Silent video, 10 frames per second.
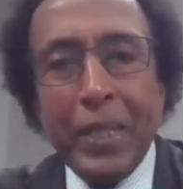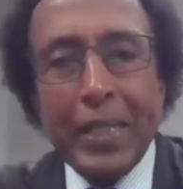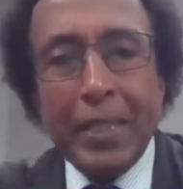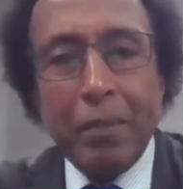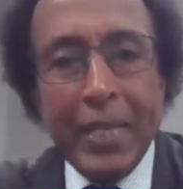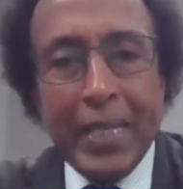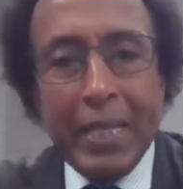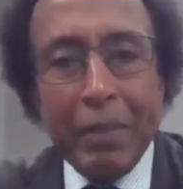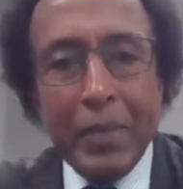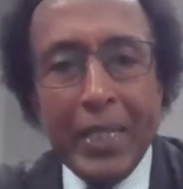and
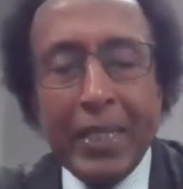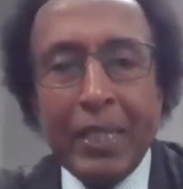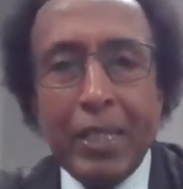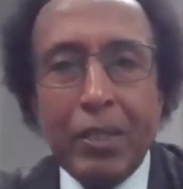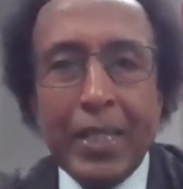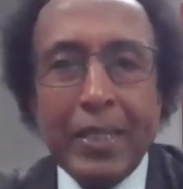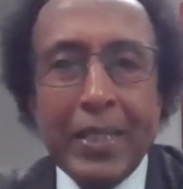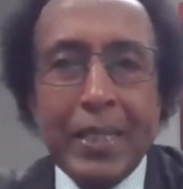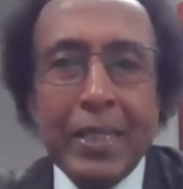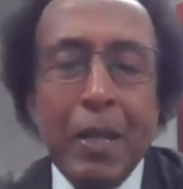making money,
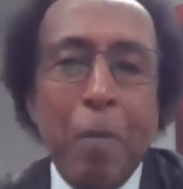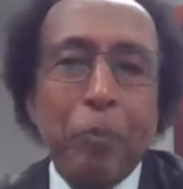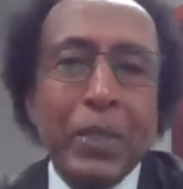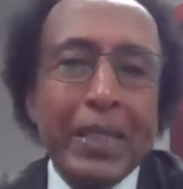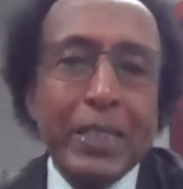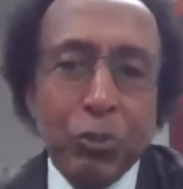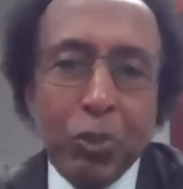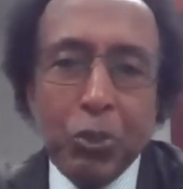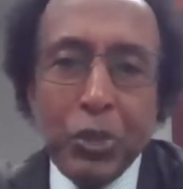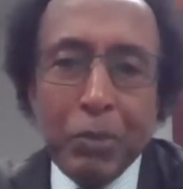and it's
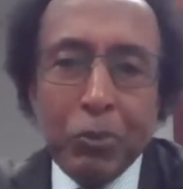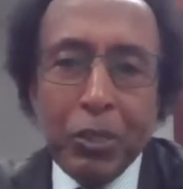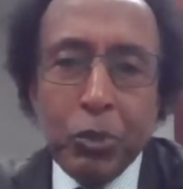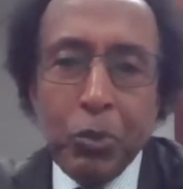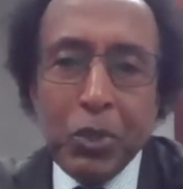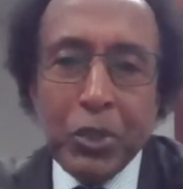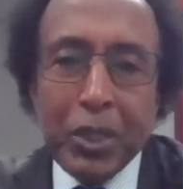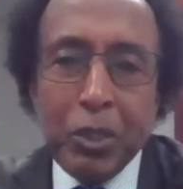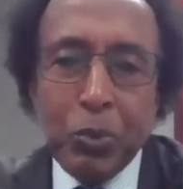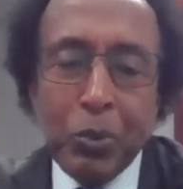not cheap. So I just want to
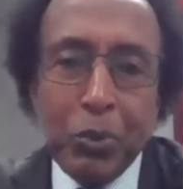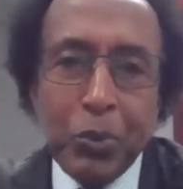share this with